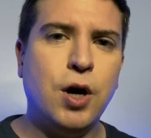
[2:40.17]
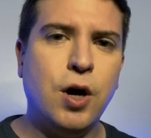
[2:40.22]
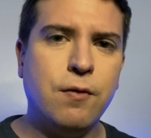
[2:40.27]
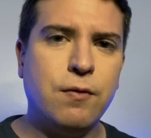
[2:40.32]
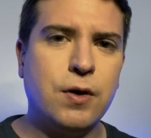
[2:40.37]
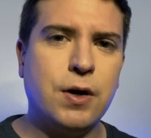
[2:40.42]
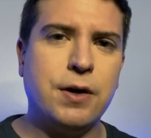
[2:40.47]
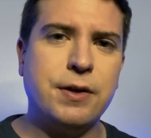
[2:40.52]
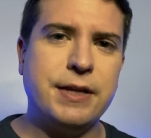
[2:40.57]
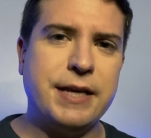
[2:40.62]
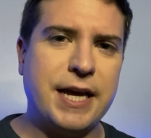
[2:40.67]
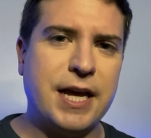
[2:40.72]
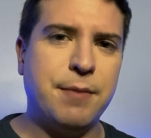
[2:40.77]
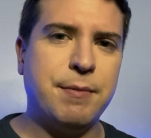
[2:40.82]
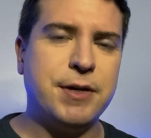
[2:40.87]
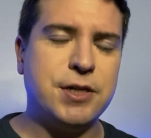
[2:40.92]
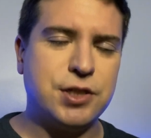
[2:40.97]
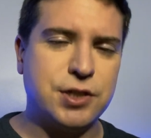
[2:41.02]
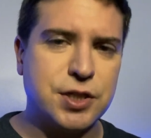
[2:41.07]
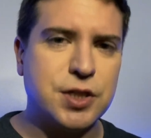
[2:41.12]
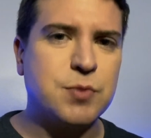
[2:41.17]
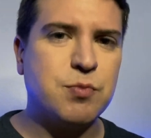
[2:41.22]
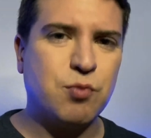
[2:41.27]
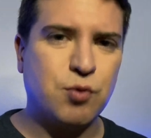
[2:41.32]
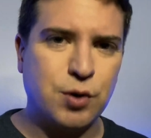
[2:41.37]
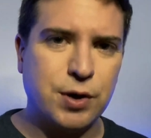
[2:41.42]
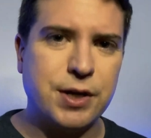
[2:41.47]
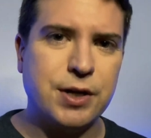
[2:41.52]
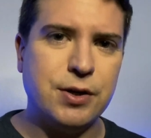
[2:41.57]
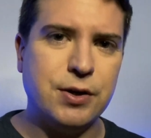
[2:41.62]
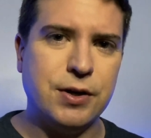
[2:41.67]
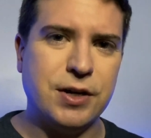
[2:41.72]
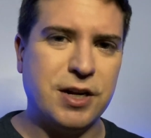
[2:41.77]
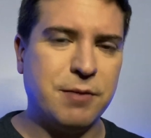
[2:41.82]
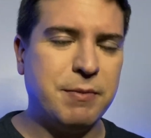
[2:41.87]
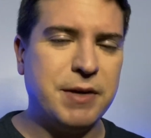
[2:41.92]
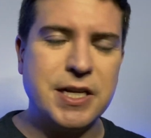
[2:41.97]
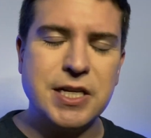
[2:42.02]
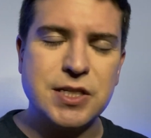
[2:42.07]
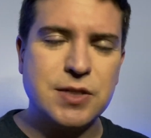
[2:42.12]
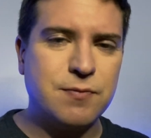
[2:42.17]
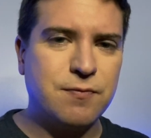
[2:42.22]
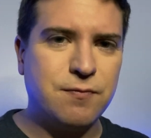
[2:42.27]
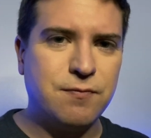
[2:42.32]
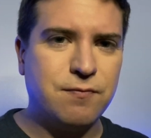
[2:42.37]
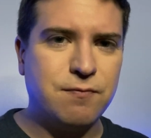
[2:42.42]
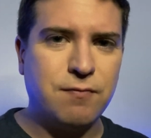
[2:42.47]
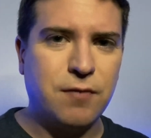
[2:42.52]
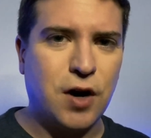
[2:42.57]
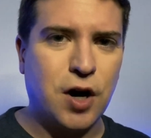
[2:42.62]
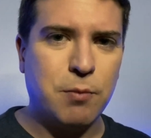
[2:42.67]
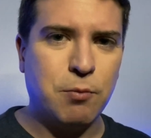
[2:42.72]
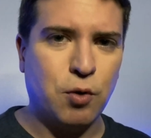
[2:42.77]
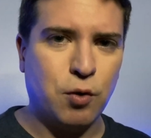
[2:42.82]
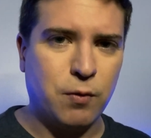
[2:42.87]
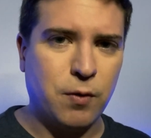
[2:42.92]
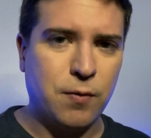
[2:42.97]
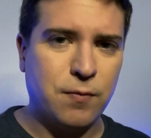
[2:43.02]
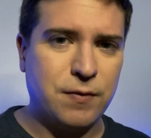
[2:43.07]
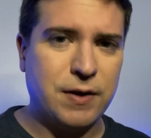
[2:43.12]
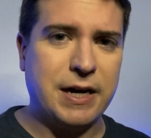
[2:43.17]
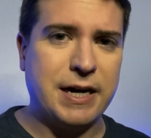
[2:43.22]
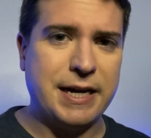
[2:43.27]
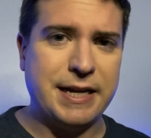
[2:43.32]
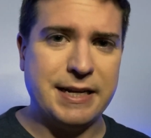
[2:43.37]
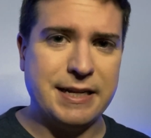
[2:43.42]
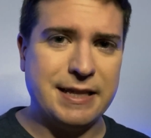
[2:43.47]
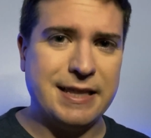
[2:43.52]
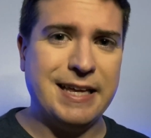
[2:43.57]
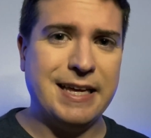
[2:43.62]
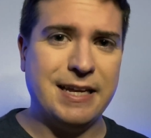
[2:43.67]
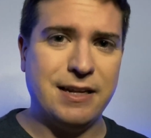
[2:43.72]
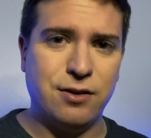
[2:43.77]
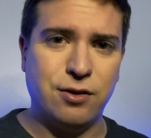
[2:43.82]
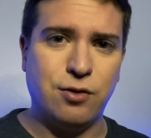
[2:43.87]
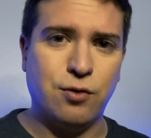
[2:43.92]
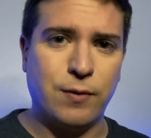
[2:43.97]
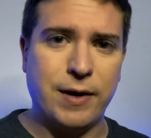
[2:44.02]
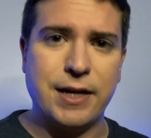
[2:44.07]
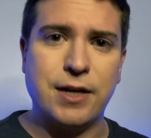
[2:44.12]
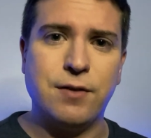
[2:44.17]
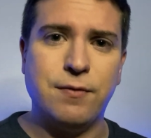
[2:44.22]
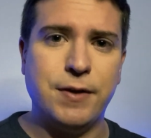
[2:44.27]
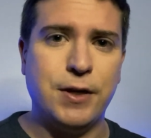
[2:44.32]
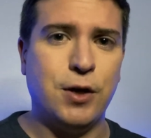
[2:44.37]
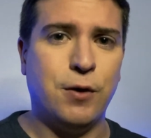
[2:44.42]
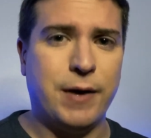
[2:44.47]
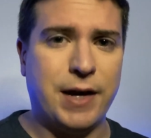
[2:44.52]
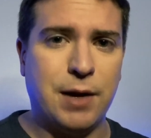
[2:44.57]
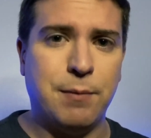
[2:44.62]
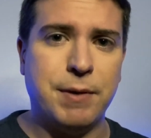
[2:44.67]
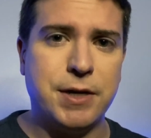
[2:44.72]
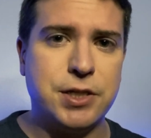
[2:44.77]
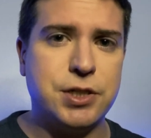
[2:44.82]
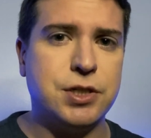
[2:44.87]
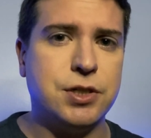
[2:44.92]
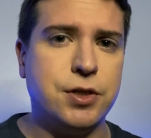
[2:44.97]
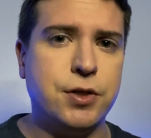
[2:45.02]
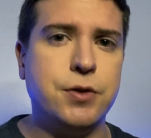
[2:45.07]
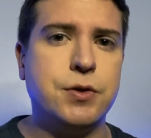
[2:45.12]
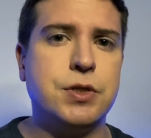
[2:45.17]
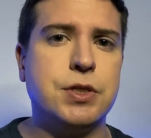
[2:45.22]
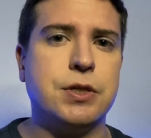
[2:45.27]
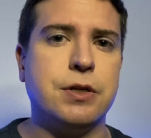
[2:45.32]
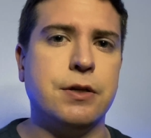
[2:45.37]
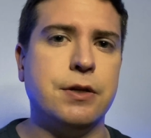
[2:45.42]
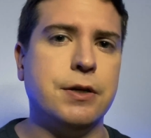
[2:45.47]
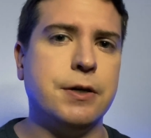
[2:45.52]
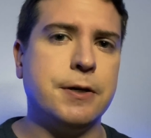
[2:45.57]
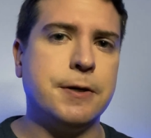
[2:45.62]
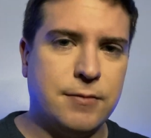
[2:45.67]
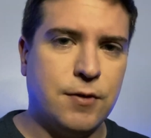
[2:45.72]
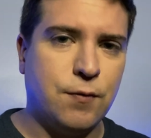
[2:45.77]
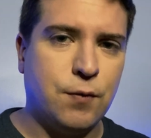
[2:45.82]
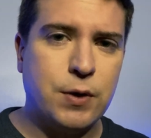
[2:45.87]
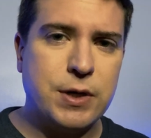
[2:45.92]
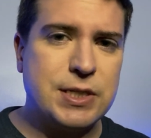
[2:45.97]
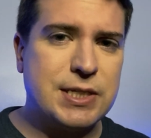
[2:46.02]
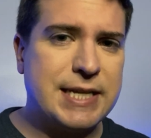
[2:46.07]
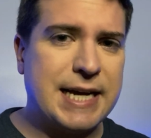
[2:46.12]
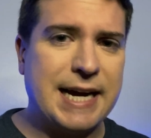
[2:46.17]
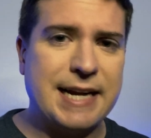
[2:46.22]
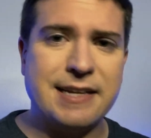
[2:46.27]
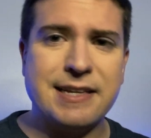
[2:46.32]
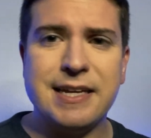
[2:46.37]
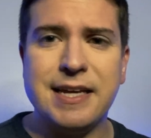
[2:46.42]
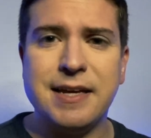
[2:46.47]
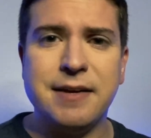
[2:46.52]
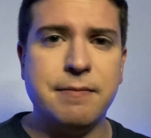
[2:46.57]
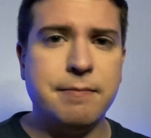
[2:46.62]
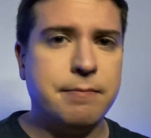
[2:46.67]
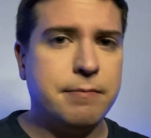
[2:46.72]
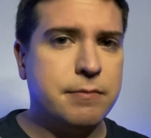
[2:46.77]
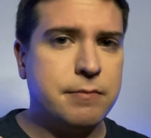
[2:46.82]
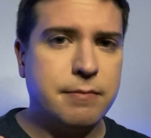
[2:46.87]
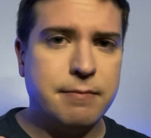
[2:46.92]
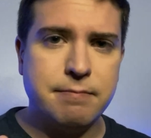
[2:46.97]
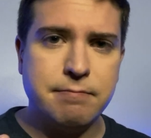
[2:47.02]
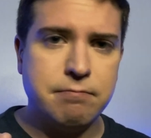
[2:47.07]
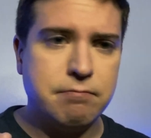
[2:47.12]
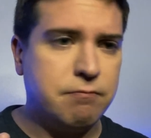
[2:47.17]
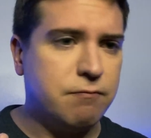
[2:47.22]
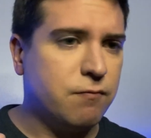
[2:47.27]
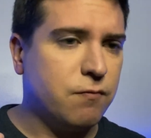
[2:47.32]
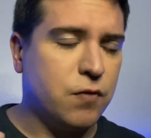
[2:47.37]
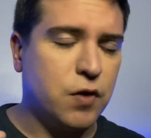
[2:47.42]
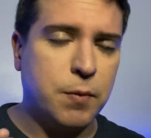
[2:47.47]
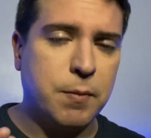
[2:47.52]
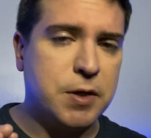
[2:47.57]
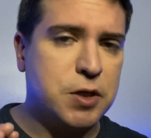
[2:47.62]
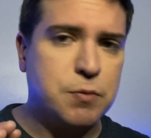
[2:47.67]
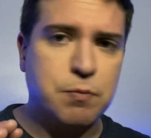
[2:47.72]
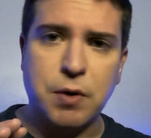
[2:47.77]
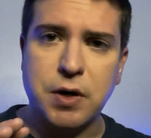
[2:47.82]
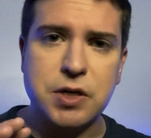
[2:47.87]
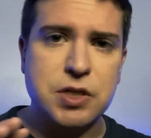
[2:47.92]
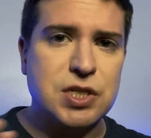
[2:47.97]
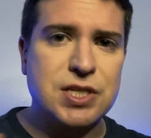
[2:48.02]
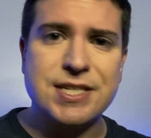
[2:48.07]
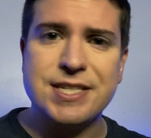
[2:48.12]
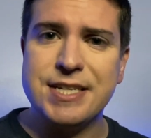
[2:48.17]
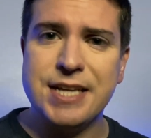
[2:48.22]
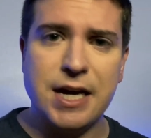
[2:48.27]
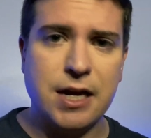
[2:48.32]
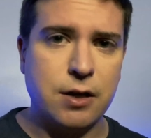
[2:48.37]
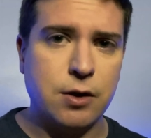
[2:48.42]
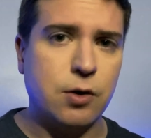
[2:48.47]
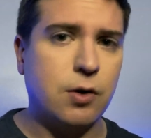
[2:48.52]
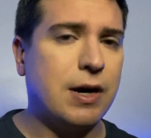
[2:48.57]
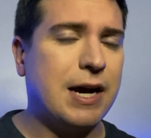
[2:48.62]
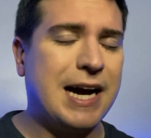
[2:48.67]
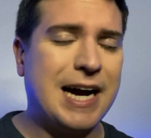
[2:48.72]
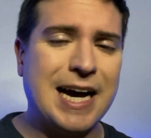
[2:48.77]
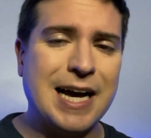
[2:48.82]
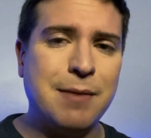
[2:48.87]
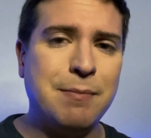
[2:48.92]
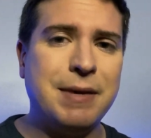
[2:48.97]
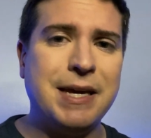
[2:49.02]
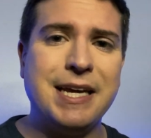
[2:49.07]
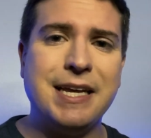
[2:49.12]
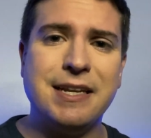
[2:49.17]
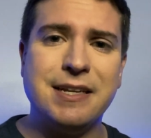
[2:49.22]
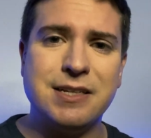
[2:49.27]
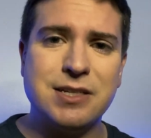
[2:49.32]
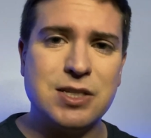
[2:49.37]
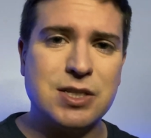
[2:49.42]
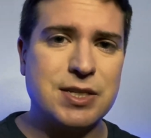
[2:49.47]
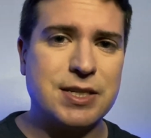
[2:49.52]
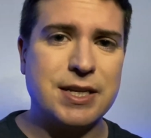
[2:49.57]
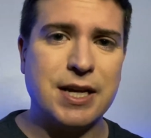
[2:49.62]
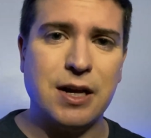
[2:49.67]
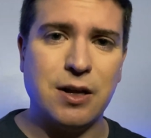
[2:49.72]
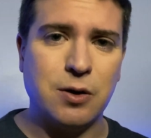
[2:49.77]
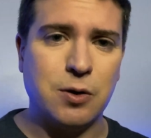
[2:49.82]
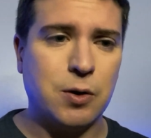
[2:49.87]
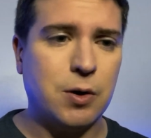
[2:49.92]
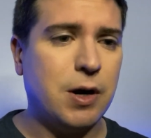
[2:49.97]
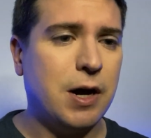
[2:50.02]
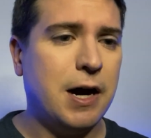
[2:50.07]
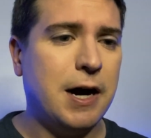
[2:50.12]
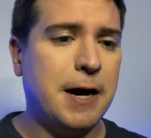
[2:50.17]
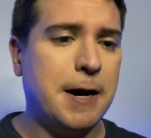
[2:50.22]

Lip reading: overall, the animation is pretty good. I mean, it's far more refined than direct-to-video animation used to look. The voice acting, for the most part, stellar. I mean, stellar.